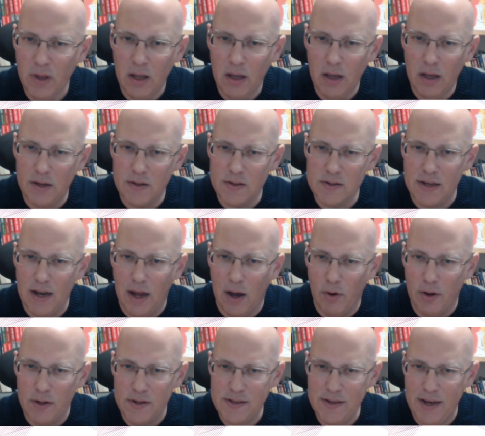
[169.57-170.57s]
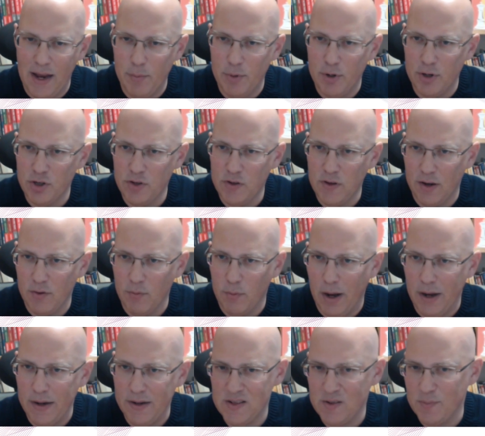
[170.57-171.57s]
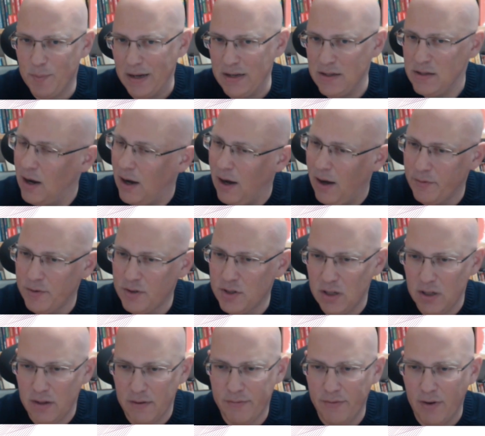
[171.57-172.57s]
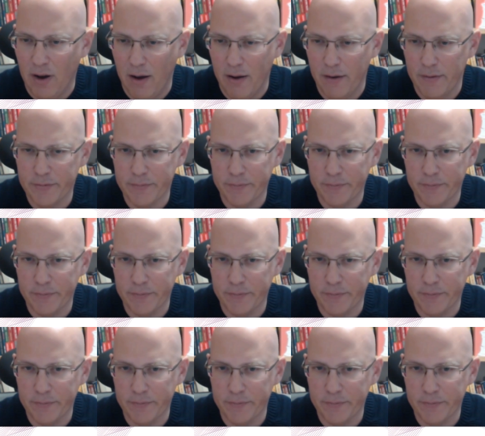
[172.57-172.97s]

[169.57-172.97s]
It is now established that White is better after e5.